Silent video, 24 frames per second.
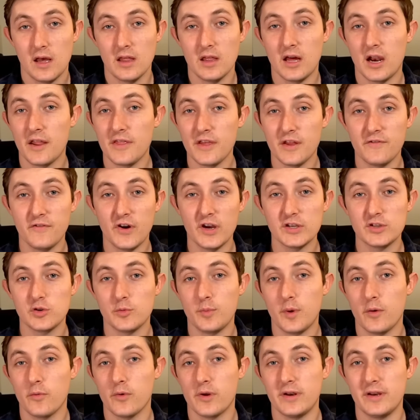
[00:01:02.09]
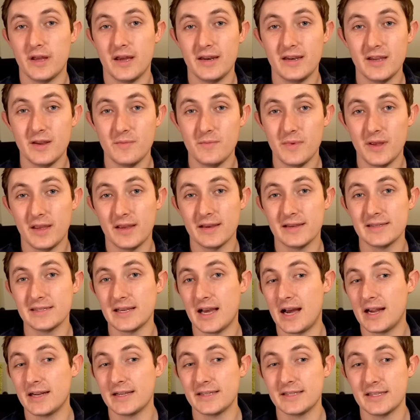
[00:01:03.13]
A lot of the advice would be redundant because
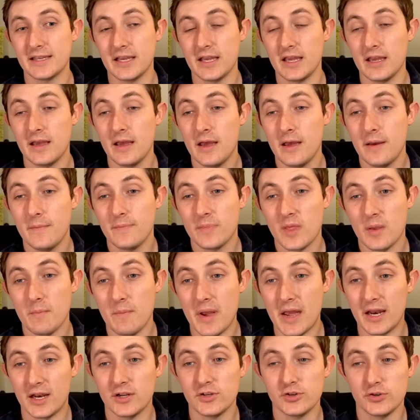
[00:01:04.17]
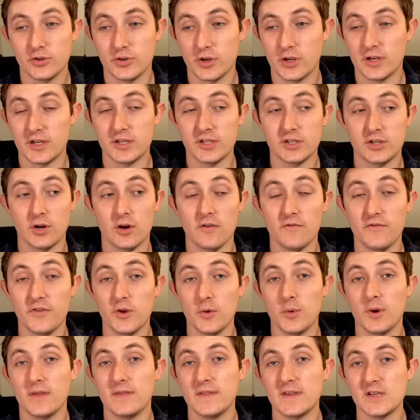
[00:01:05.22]
honestly, managers are going to start
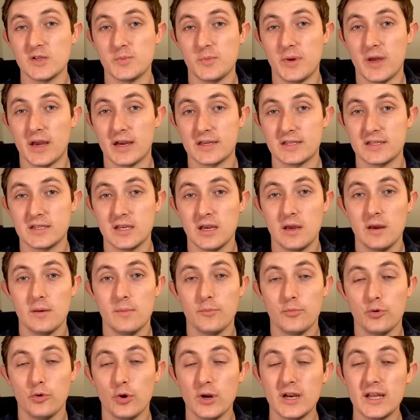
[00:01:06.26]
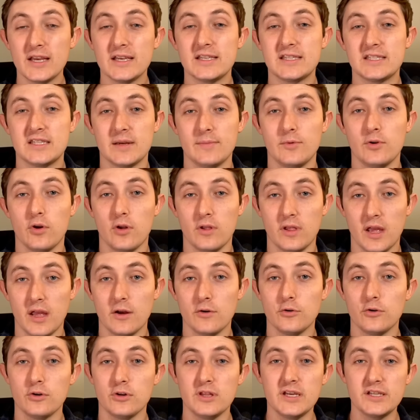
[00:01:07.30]
viewing these picks pretty similarly,
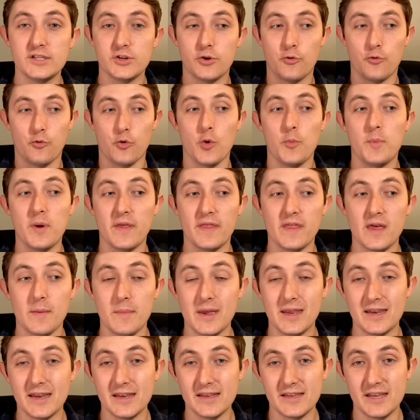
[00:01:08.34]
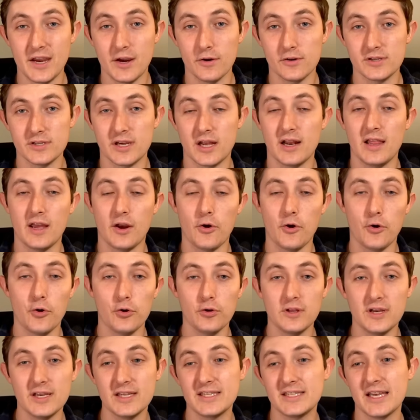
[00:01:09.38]
or at least grouping them into tiers, kind of like
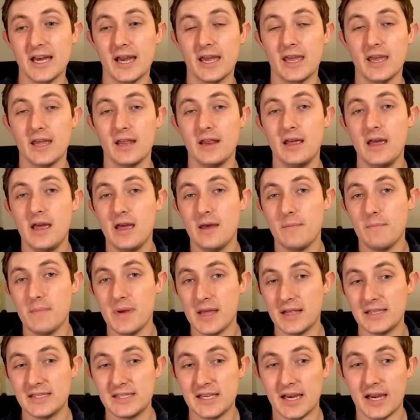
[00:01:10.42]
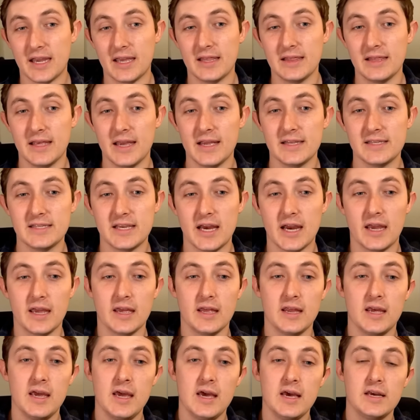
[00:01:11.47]
early second, mid second, late
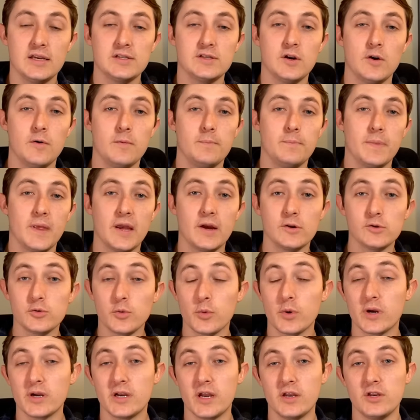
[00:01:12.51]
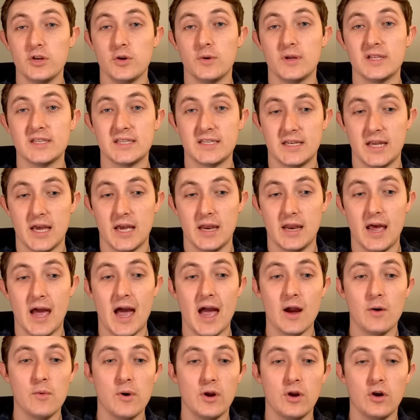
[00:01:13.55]
second. So here's what we're going to do instead.
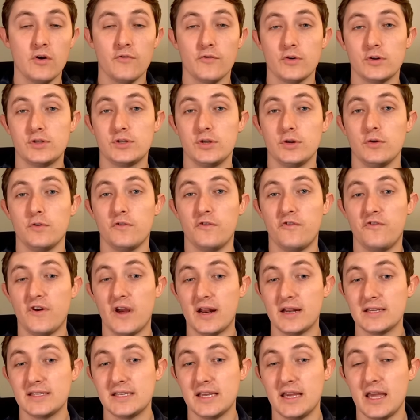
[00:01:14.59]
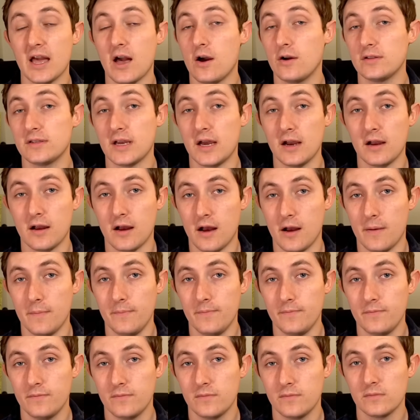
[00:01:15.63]
I went over to fantasycalc.com,
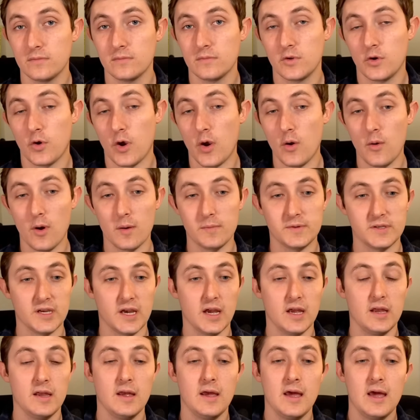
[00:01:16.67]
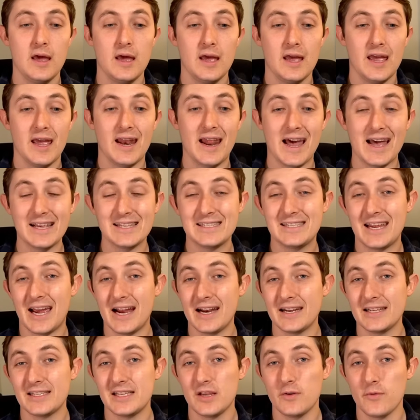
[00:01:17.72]
great website. It has
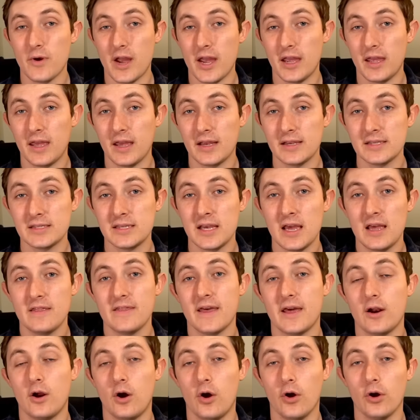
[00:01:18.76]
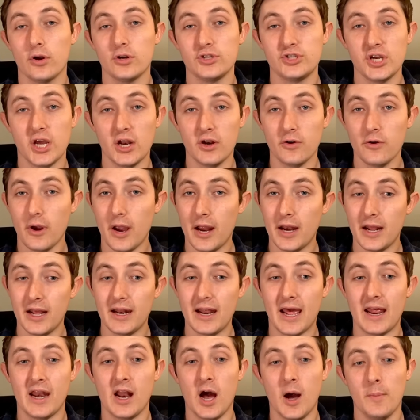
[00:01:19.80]
dynasty rankings that are generated
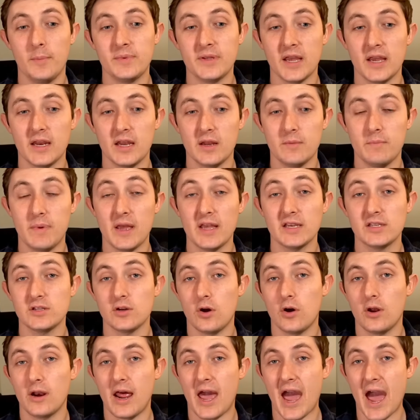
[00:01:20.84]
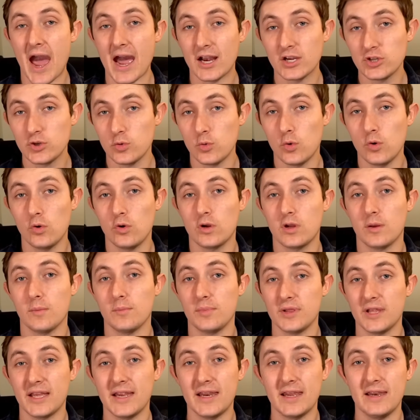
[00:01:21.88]
and updated based on actual
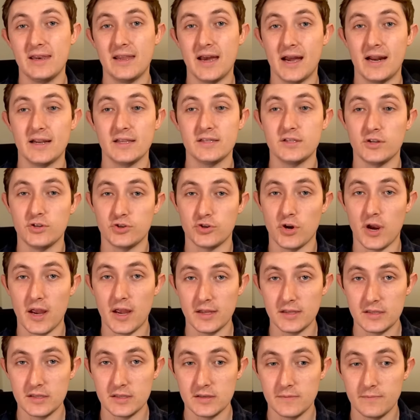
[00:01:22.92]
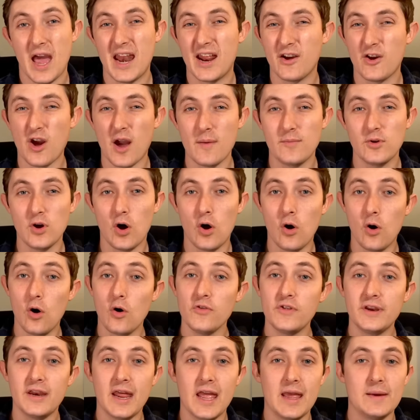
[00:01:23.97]
completed dynasty trades. And I grabbed all
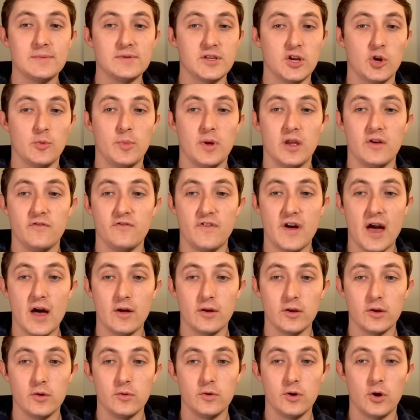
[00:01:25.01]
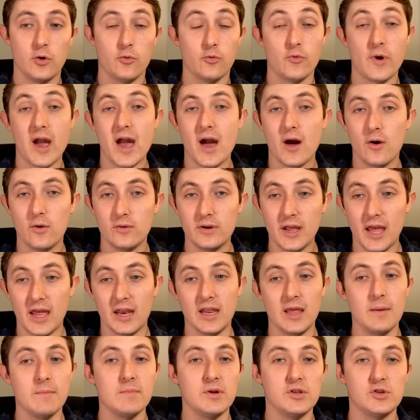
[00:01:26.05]
the names that are being valued around and
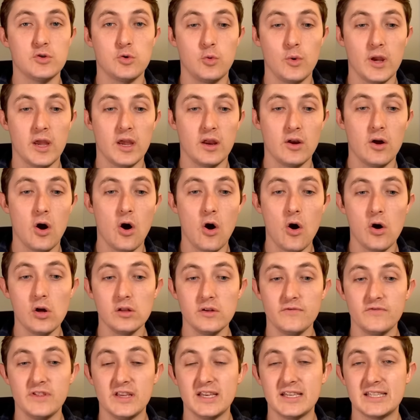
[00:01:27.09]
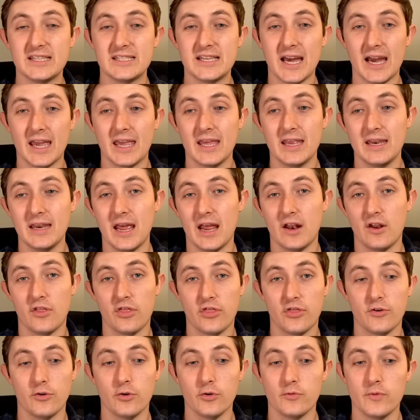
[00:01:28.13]
in between all of the second and
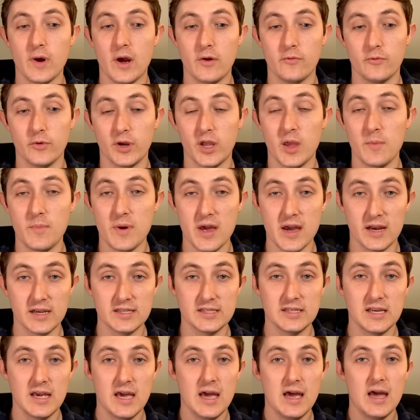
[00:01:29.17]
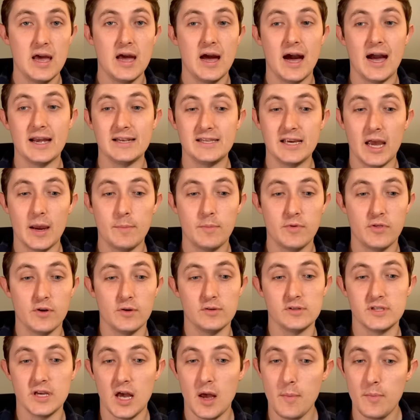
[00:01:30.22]
third round rookie picks. I typed
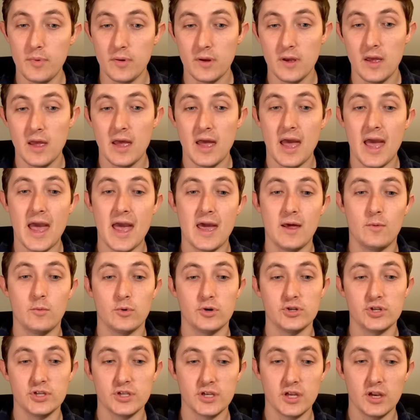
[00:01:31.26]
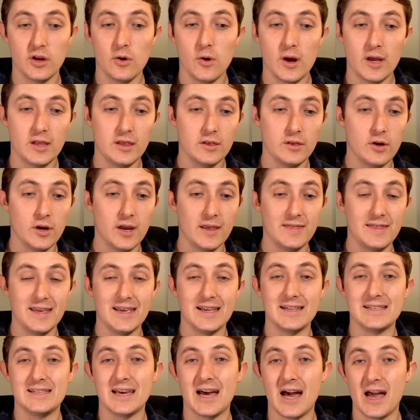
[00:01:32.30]
those up, and we're just going to go ahead and look at the
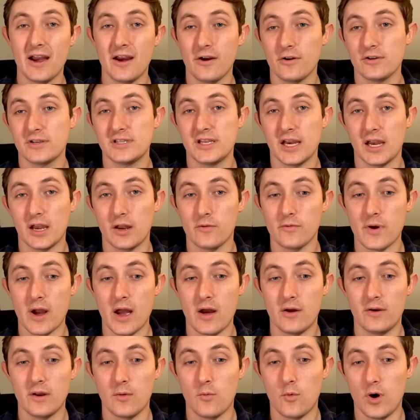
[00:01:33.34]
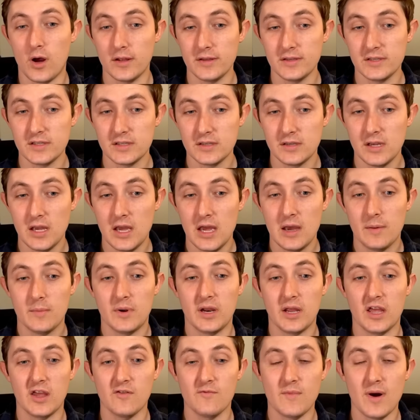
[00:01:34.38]
entire second round at once. I'm going
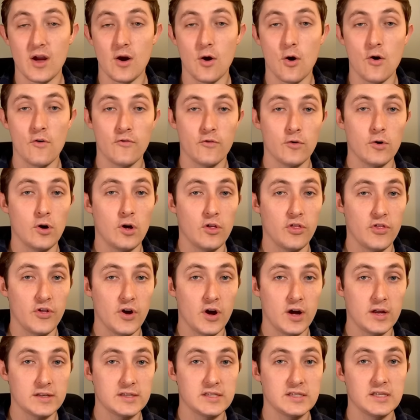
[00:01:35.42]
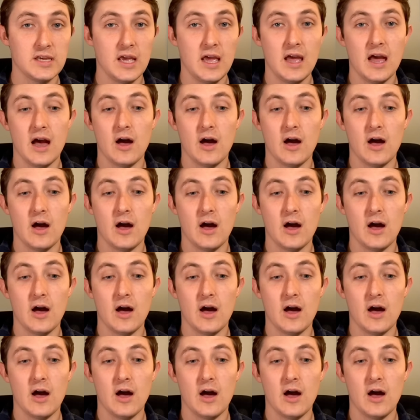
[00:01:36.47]
to give my overall thoughts.